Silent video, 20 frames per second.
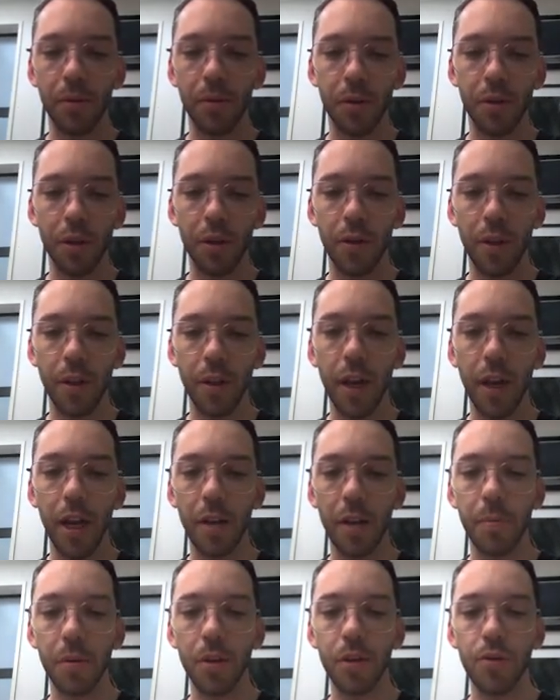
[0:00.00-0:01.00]
using Mohs
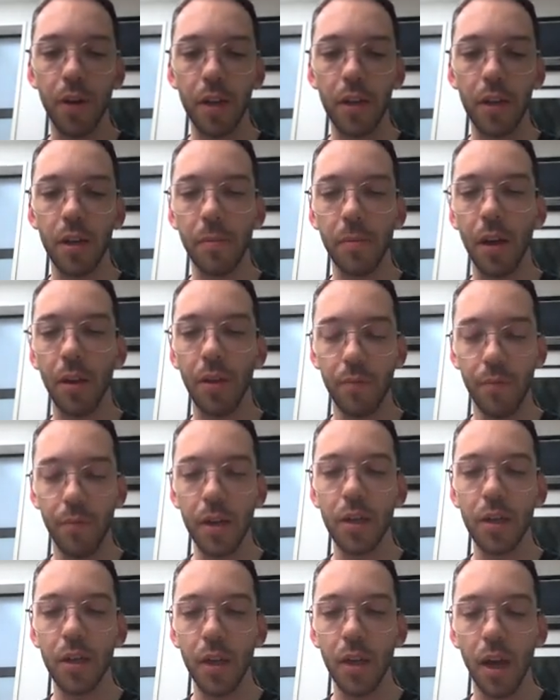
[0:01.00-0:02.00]
surgery that had been treated
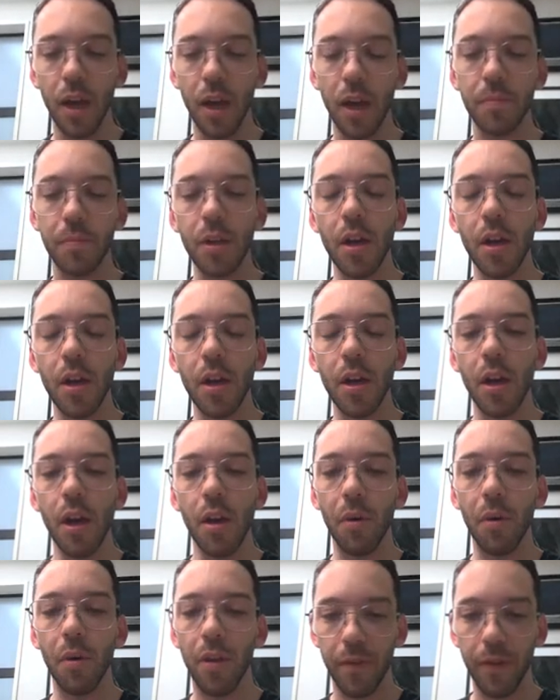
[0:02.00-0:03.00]
about 3 times